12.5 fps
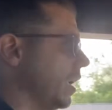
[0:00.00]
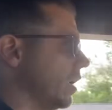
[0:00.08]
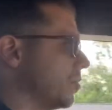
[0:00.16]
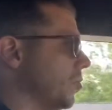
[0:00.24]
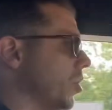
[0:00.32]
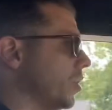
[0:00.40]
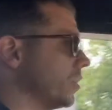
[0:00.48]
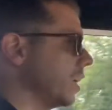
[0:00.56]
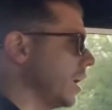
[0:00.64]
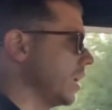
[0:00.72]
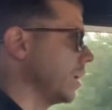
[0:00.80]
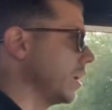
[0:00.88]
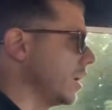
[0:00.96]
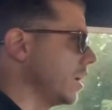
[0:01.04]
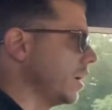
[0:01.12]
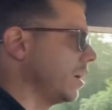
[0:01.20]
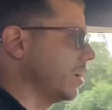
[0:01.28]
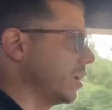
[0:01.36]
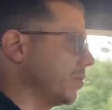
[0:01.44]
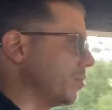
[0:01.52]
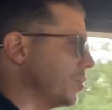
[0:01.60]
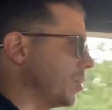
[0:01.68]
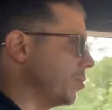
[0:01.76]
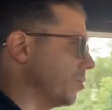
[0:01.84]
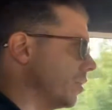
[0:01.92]
as part of that, I'm a
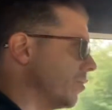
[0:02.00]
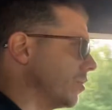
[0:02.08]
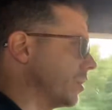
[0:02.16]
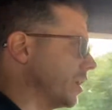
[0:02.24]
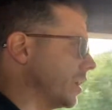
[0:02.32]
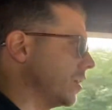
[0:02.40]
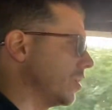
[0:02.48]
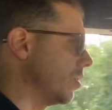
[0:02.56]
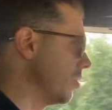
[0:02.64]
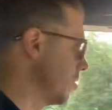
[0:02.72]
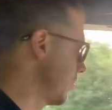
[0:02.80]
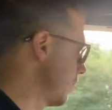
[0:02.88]
big believer in taking cars for